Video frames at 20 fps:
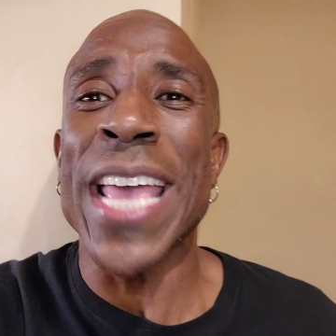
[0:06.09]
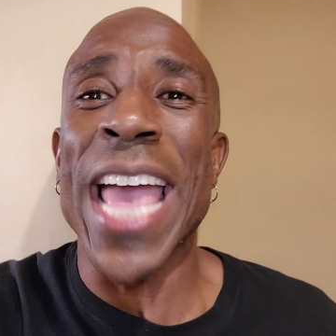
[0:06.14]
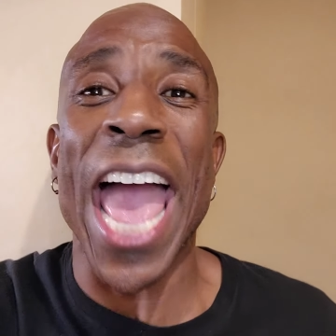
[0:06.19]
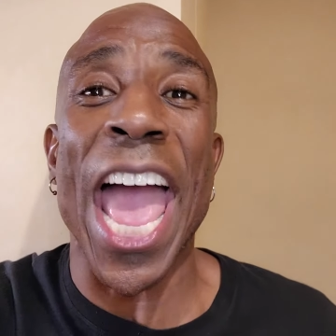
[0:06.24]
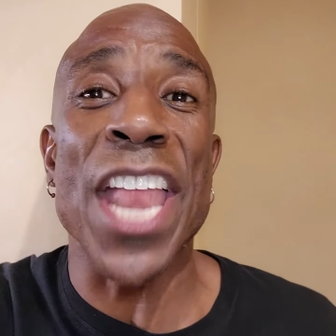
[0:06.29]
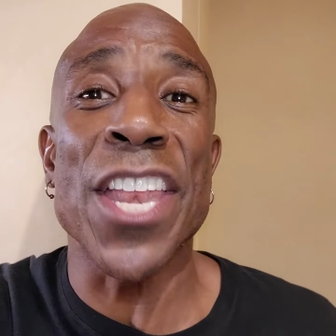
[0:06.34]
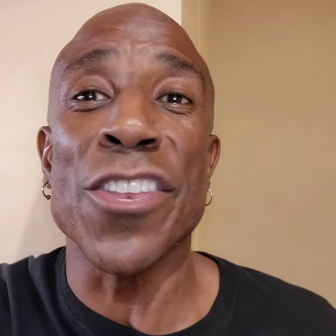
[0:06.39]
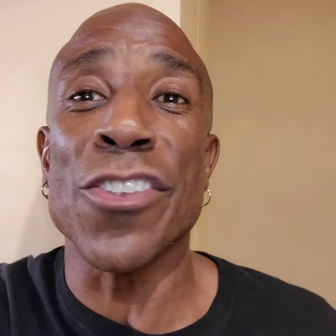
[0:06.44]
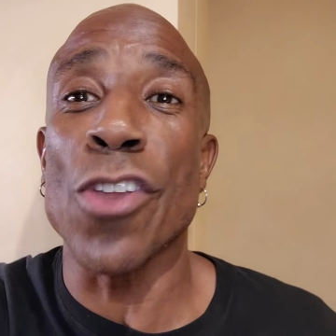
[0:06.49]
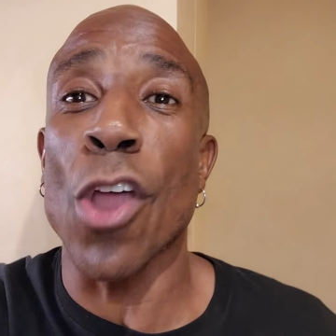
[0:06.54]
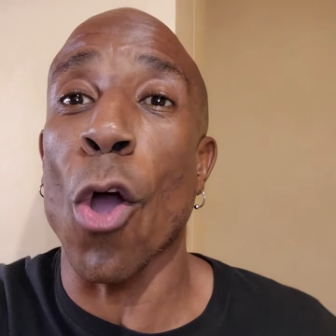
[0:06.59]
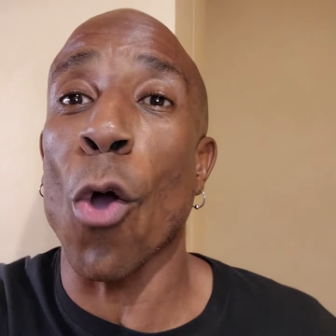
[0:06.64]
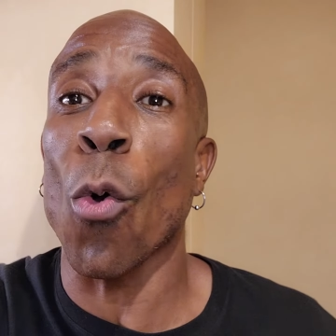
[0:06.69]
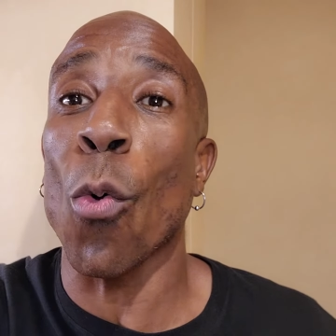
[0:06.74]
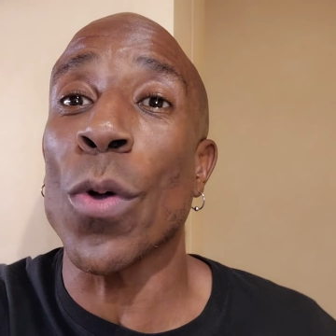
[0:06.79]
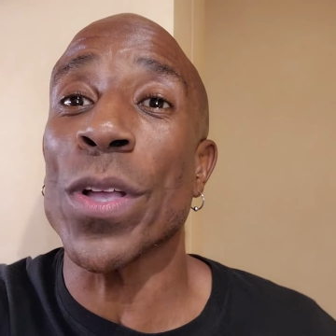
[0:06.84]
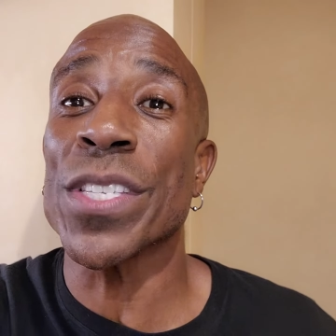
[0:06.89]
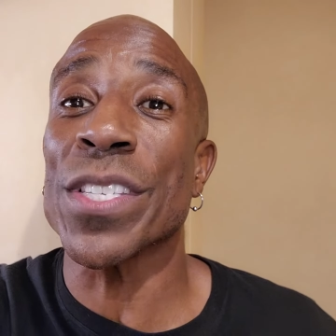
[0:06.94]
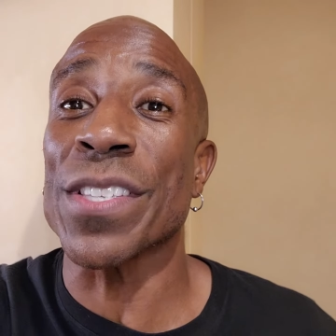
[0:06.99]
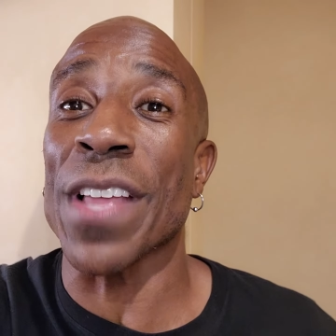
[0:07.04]
And
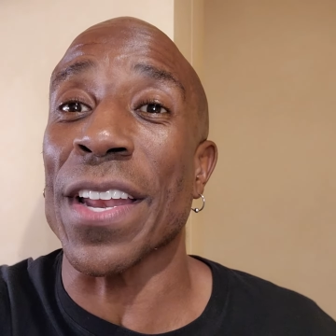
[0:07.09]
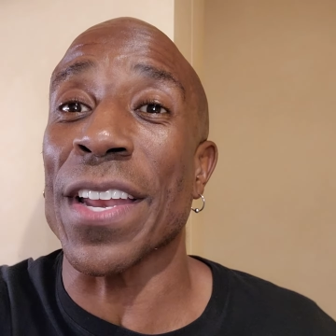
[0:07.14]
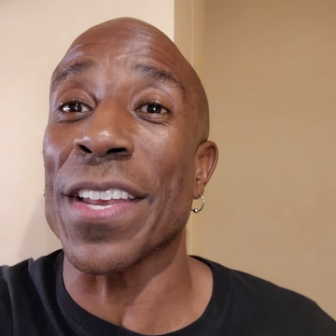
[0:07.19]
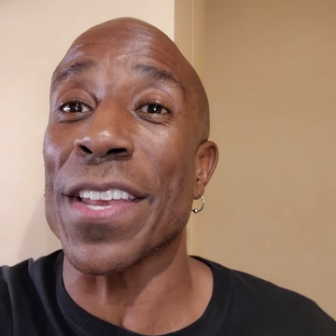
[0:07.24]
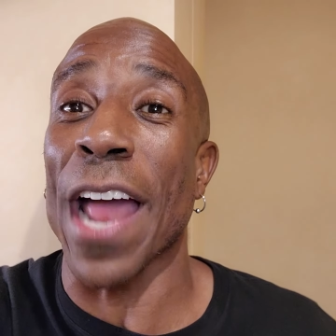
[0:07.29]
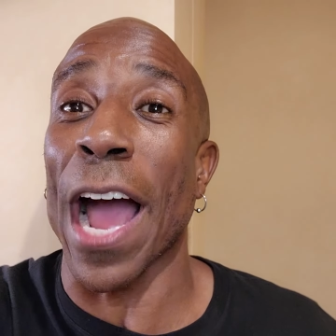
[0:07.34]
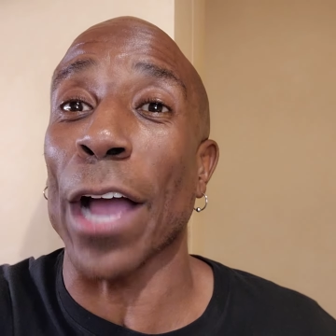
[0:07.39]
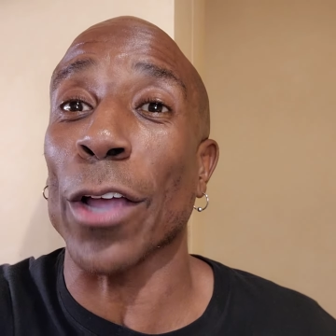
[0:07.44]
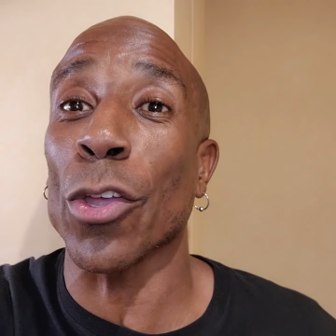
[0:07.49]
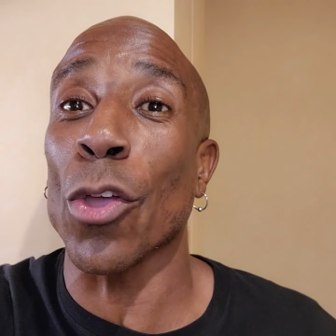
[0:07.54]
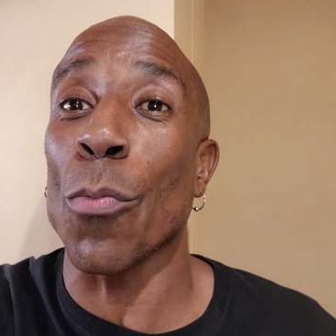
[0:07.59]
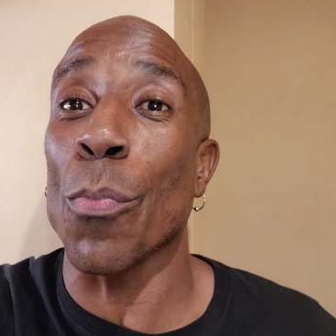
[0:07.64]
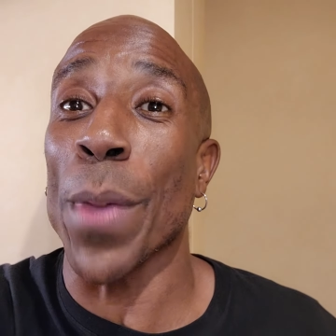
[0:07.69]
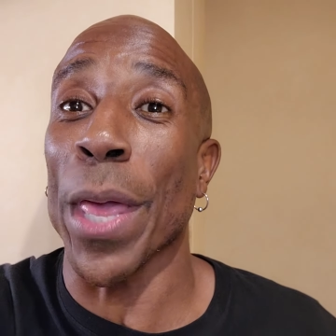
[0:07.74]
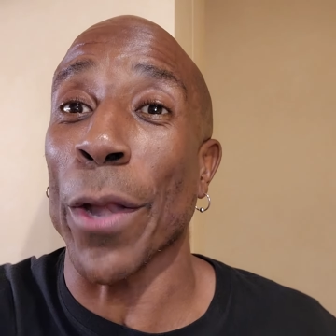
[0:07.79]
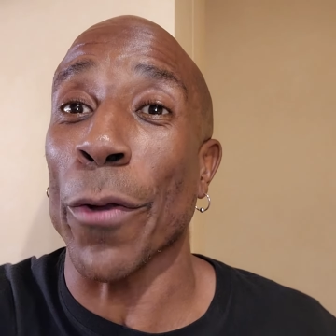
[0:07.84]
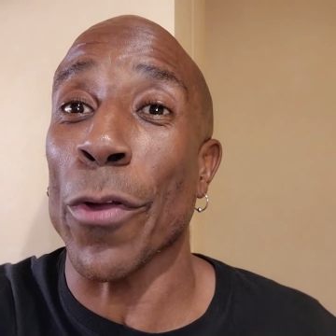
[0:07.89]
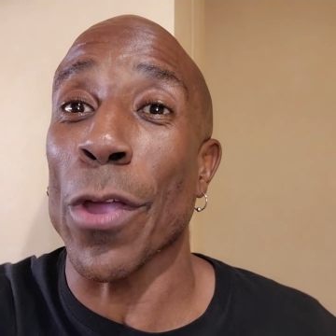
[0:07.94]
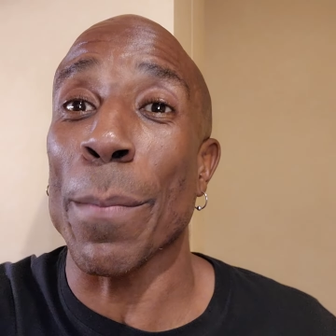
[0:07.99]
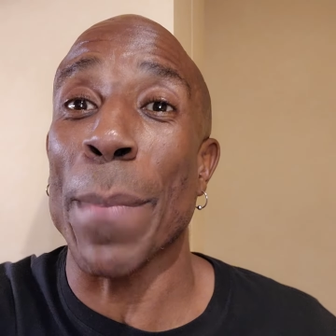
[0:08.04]
no, it's not a
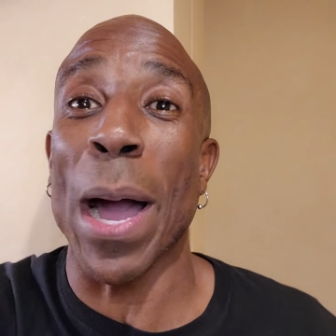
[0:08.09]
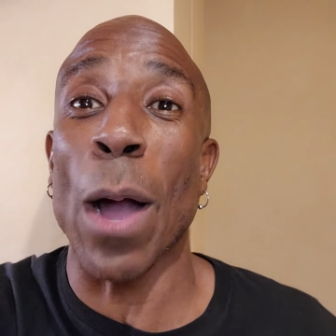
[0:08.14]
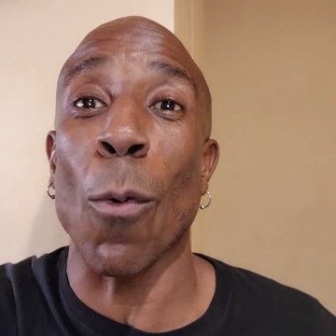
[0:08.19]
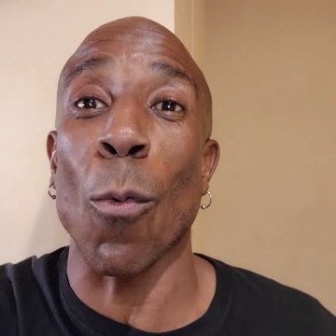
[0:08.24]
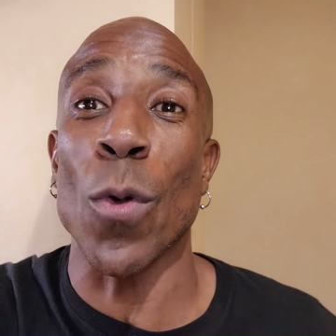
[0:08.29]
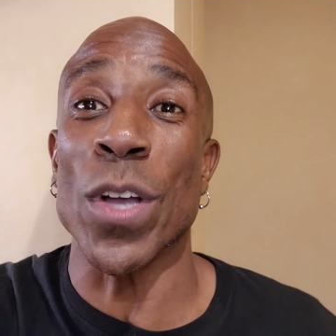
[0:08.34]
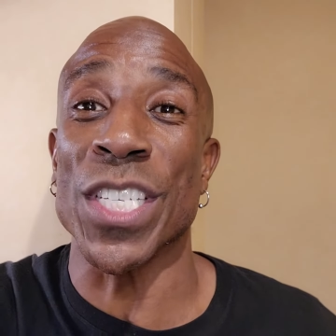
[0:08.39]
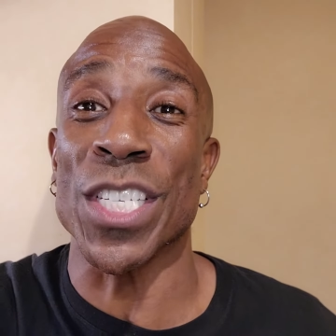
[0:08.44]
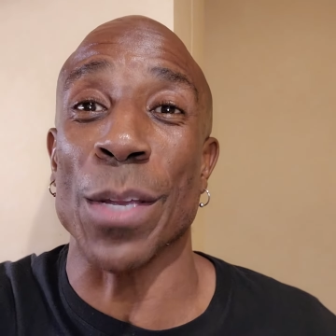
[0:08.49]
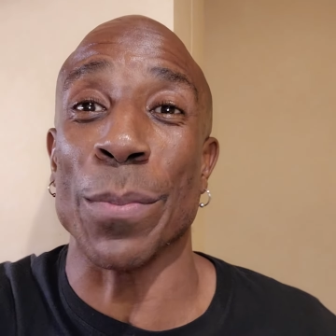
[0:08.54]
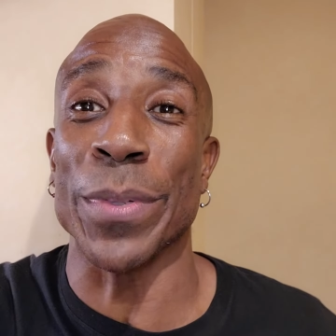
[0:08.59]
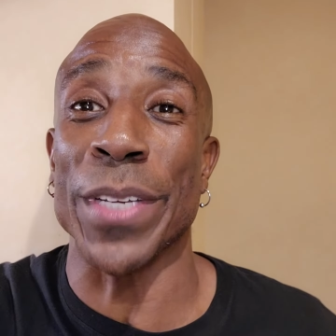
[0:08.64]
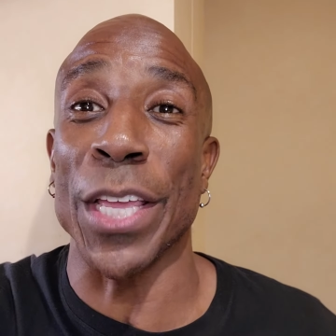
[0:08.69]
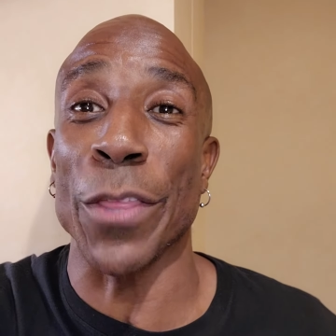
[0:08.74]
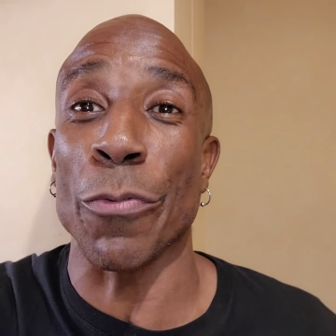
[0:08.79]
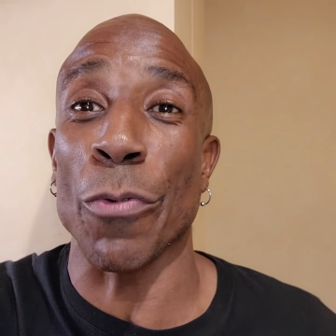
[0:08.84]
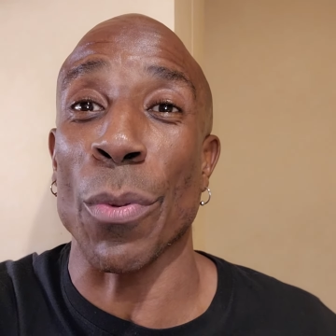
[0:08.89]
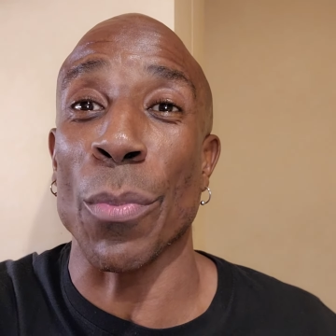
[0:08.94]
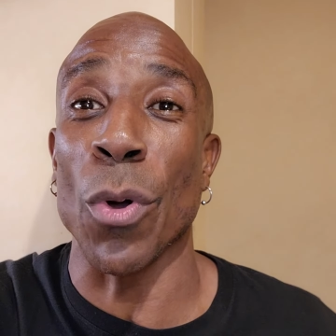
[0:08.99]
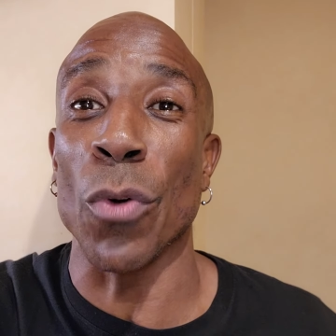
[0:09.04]
documentary about wisdom
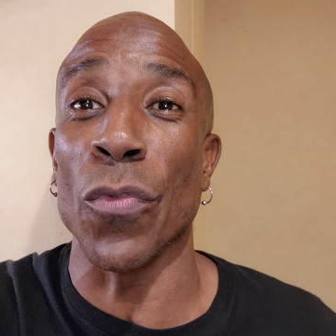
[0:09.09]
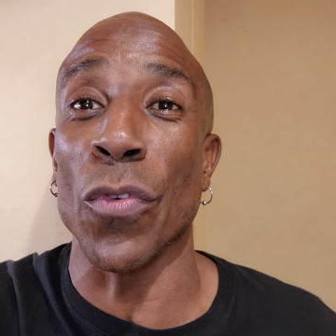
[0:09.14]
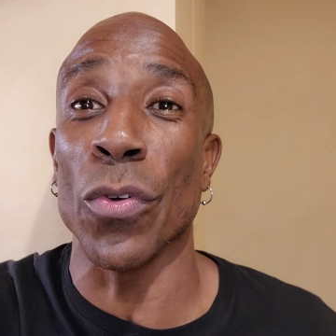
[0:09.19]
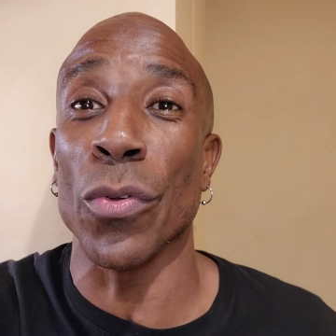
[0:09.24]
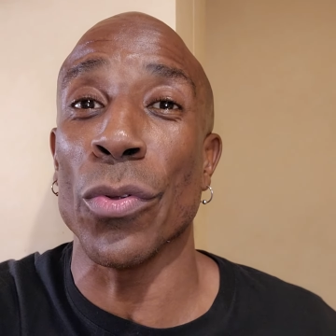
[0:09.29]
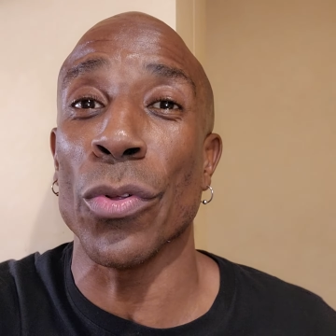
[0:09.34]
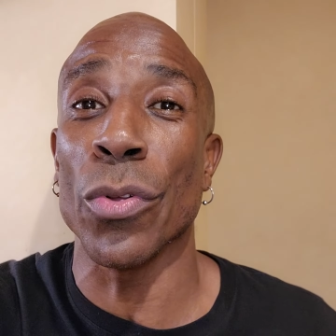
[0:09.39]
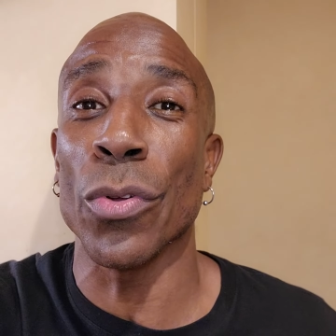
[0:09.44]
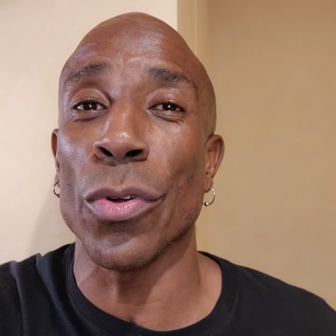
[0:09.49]
teeth removal.